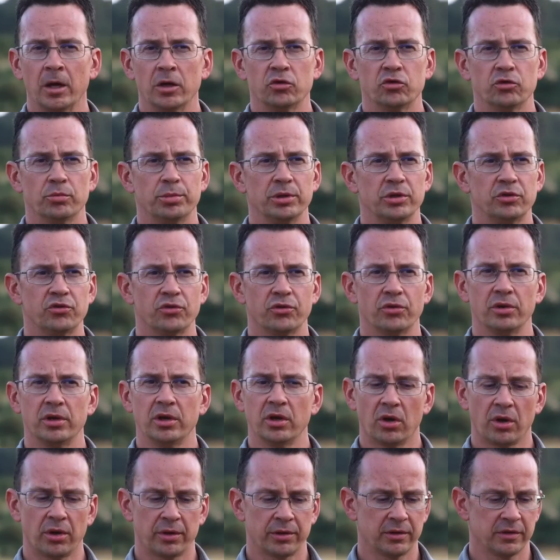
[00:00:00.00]
To be
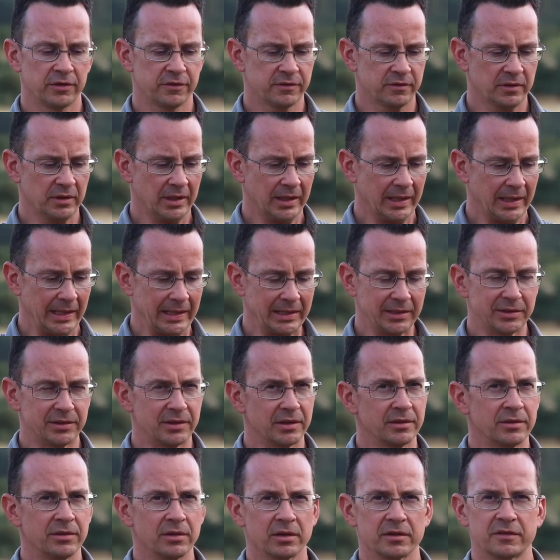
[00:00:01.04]
truly honest, I
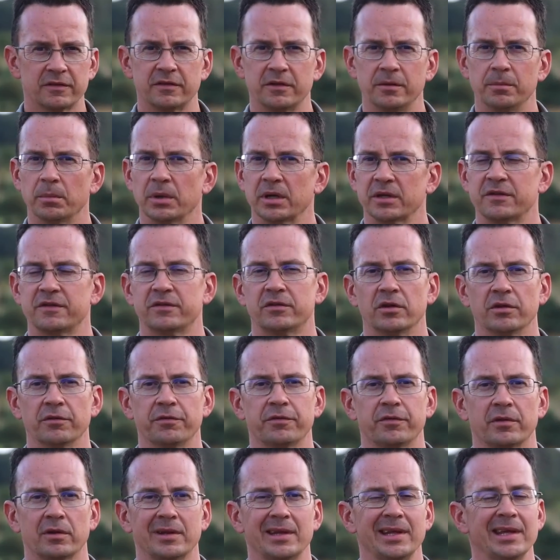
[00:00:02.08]
did not see much
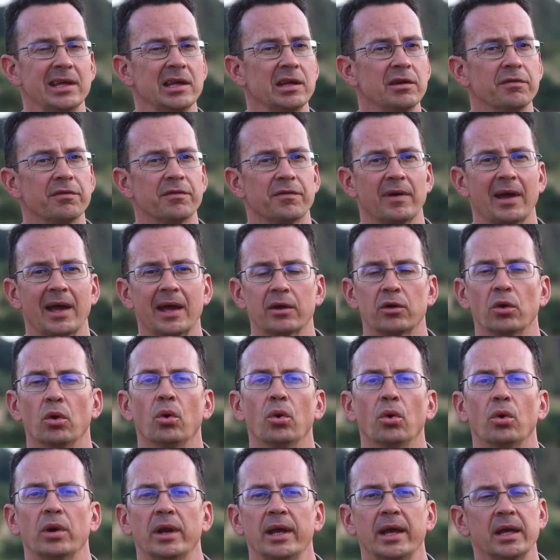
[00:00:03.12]
difference, if at
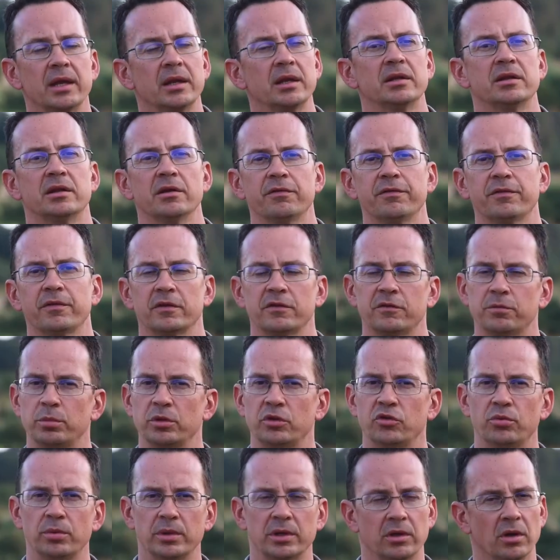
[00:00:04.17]
all any difference
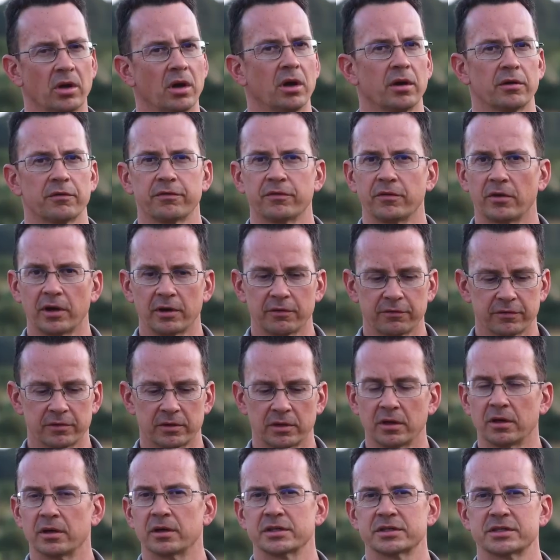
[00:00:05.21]
between the R5
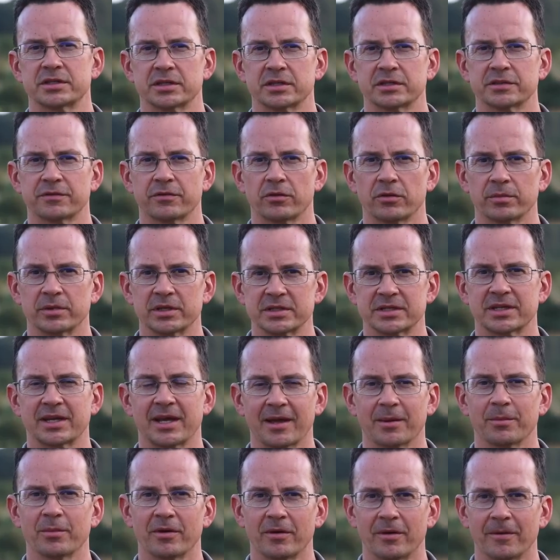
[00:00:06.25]
and the R6 from this
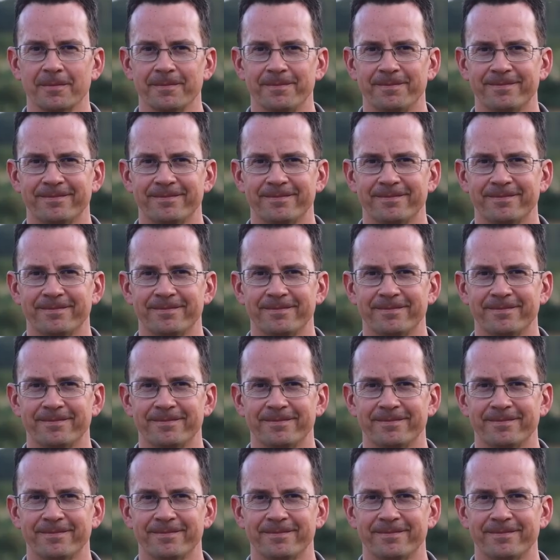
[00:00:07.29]
camera.